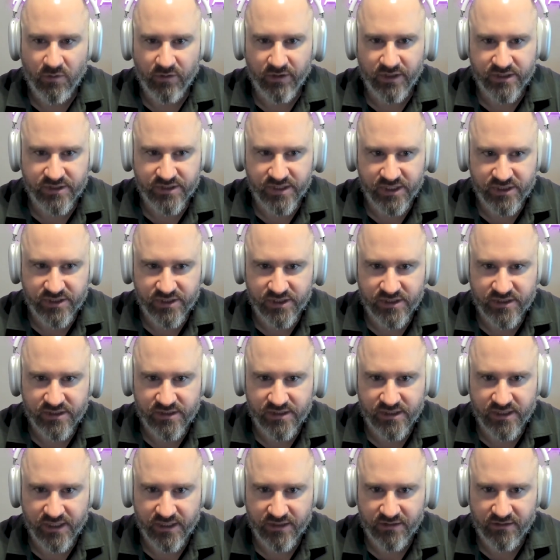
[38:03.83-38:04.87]

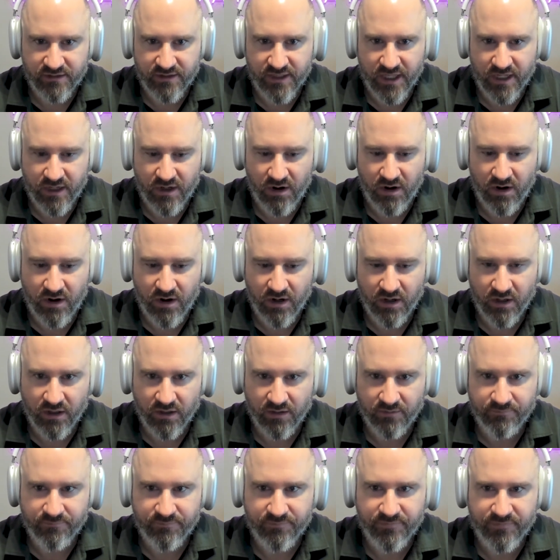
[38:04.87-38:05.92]
organizations that
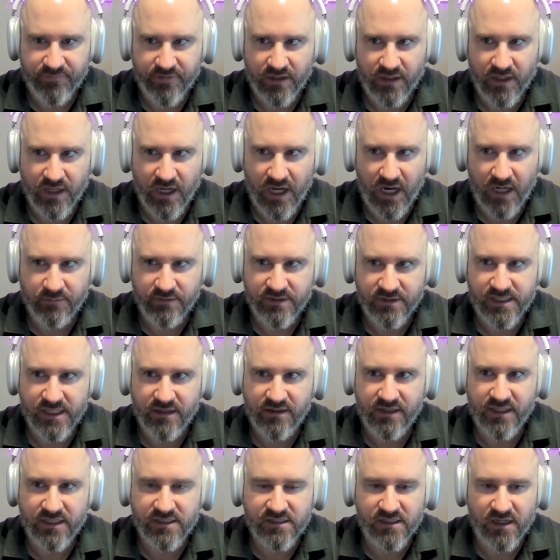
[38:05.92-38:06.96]
are, I would
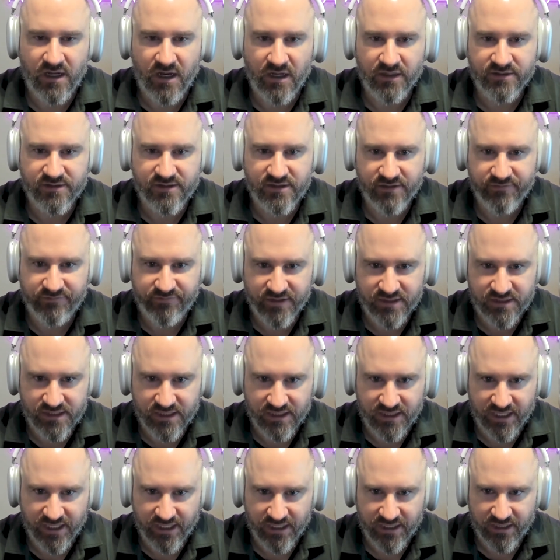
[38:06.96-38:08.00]
say, this
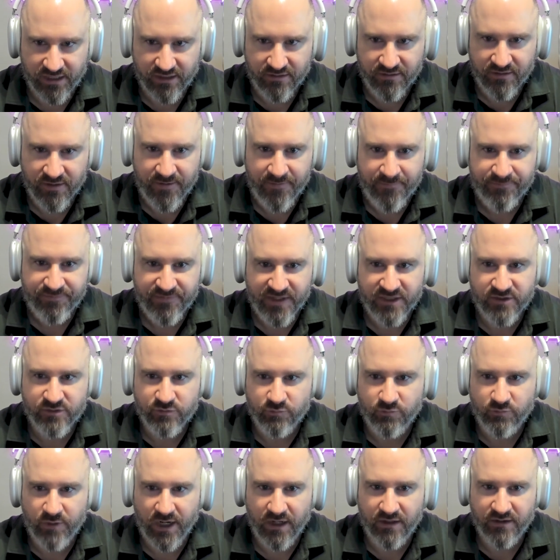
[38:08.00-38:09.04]
unsophisticated.
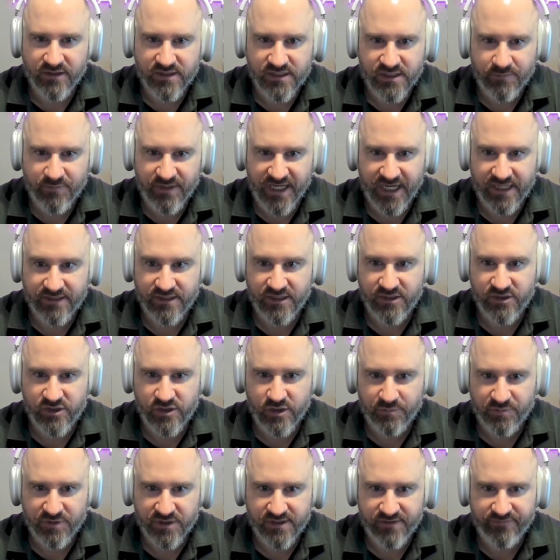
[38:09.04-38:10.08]
It's rare that somebody has a
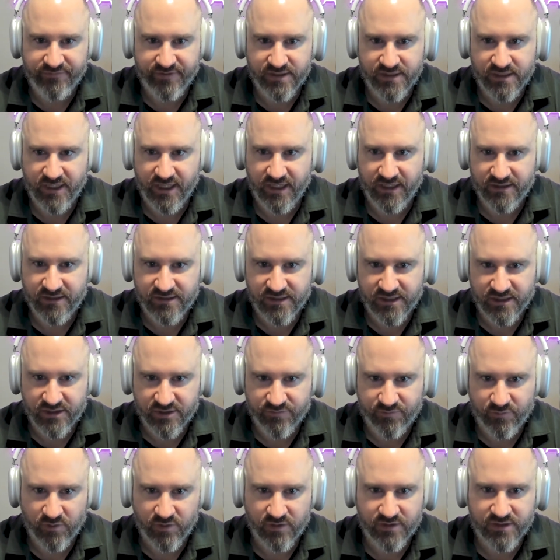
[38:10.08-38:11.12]
super sophisticated
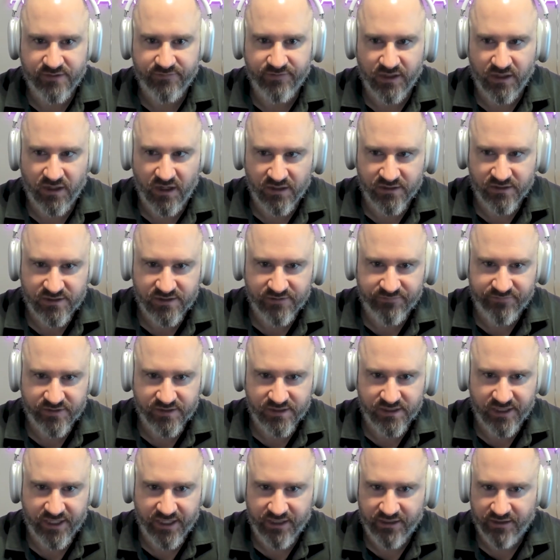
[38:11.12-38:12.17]
Salesforce if they're
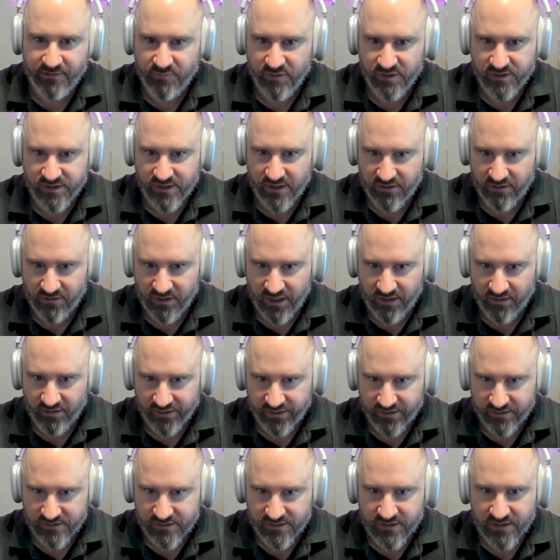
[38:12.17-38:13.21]
unsophisticated in most other
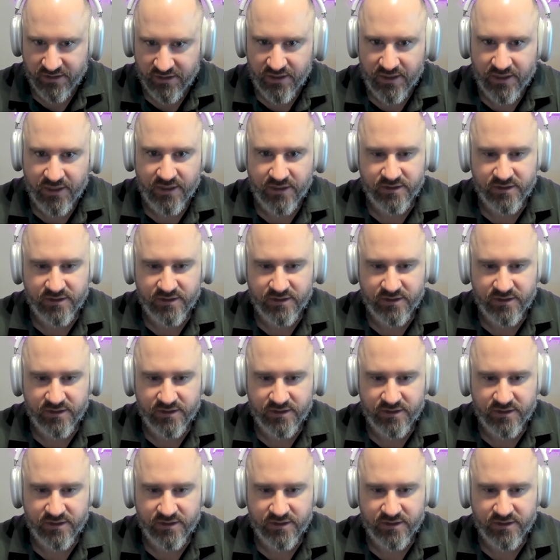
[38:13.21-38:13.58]
areas.